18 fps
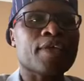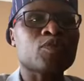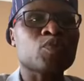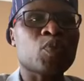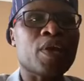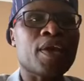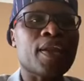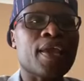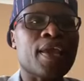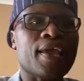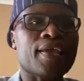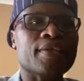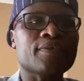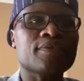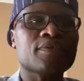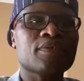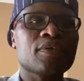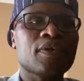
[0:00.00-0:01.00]
as well
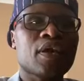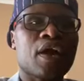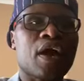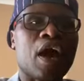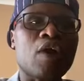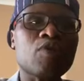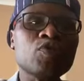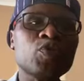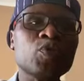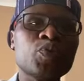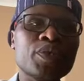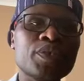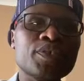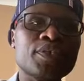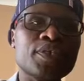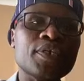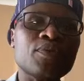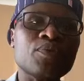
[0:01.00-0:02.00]
as how do
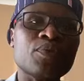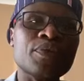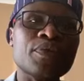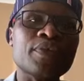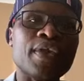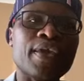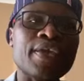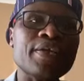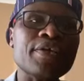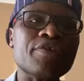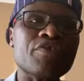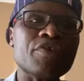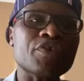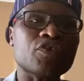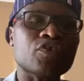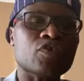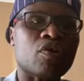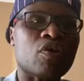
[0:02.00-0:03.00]
we deal with the
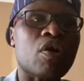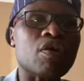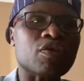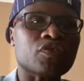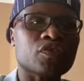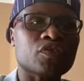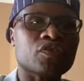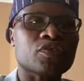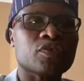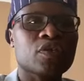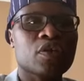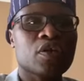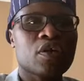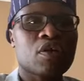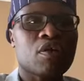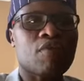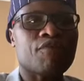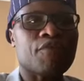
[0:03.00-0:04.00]
increased cost
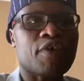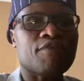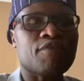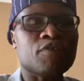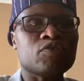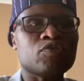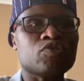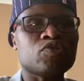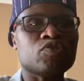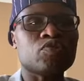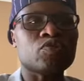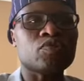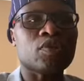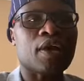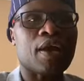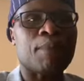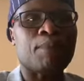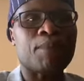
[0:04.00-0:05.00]
of having
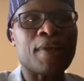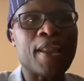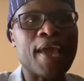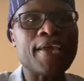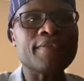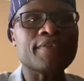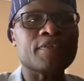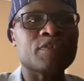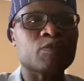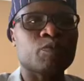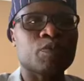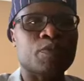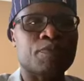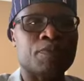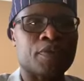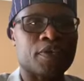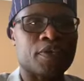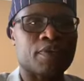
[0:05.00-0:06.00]
to apply this
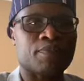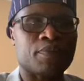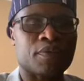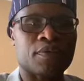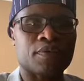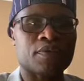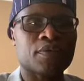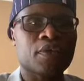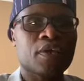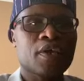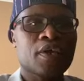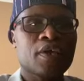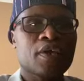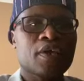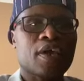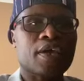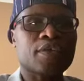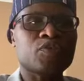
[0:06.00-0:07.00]
PPE? Because
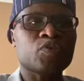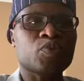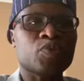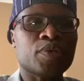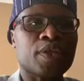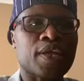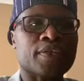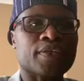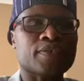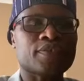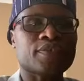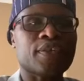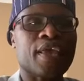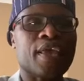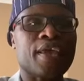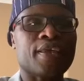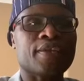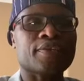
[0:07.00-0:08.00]
as you would
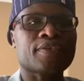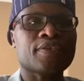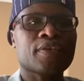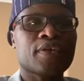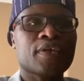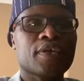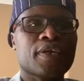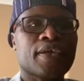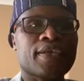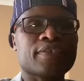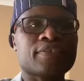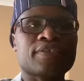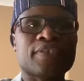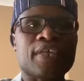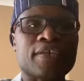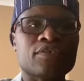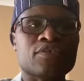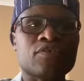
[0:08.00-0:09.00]
understand,
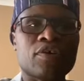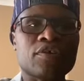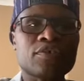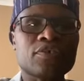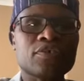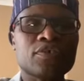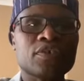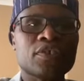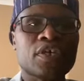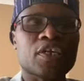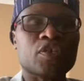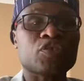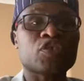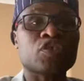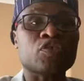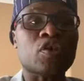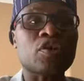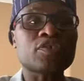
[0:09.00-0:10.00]
it does not,
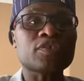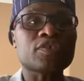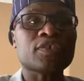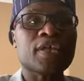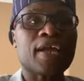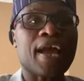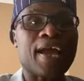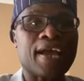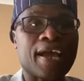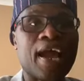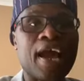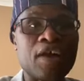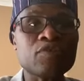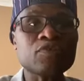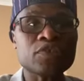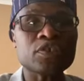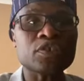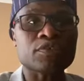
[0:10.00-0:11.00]
it's not
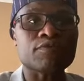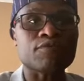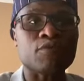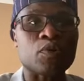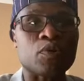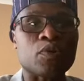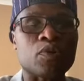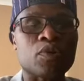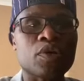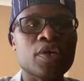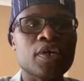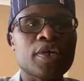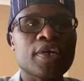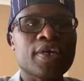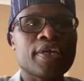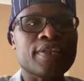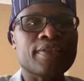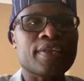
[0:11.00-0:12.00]
accounted for
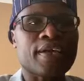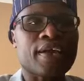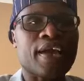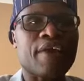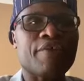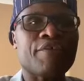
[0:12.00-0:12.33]
in the